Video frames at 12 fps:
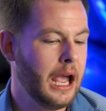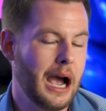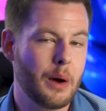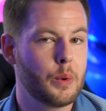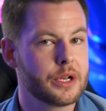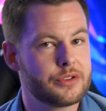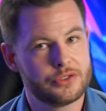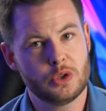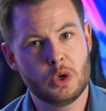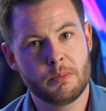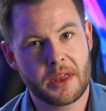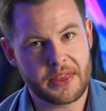I would
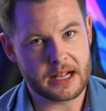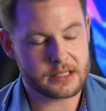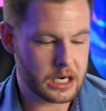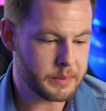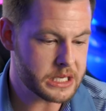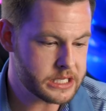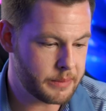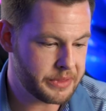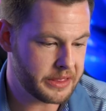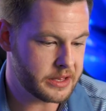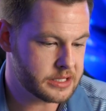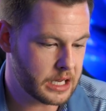assume that that's gonna be
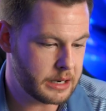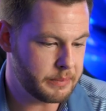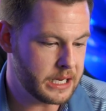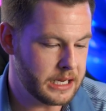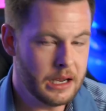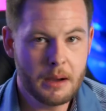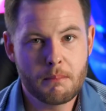something that's gonna be